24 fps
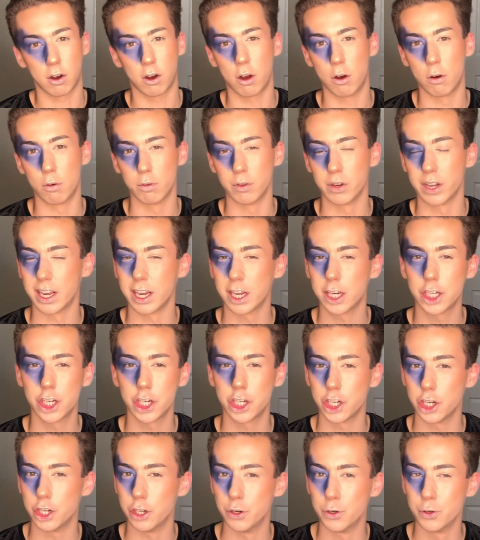our own like
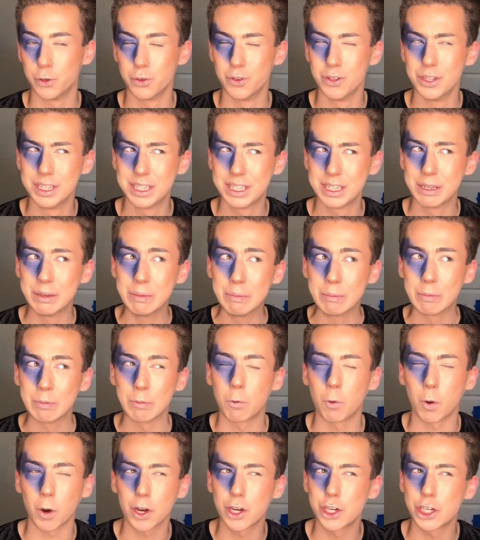shoes,
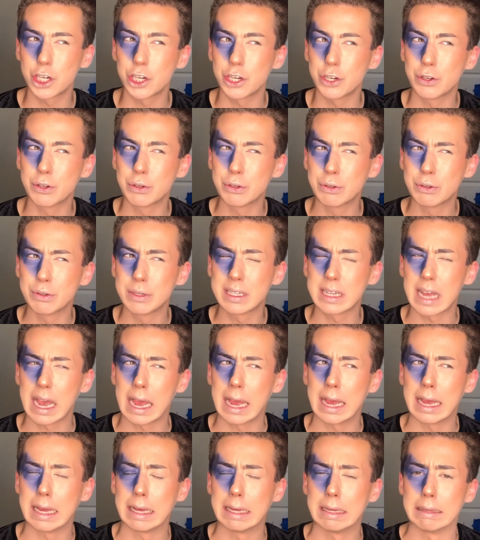work shoes
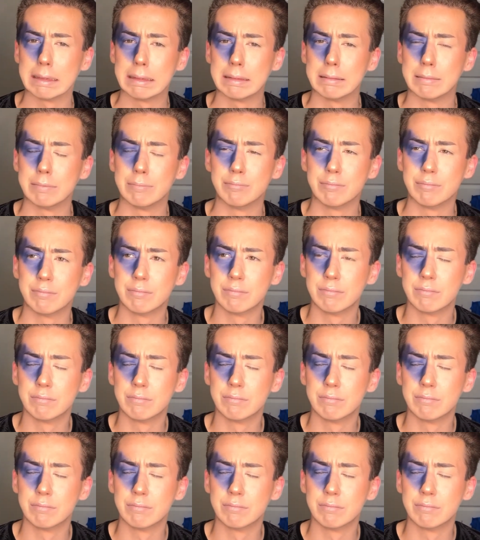and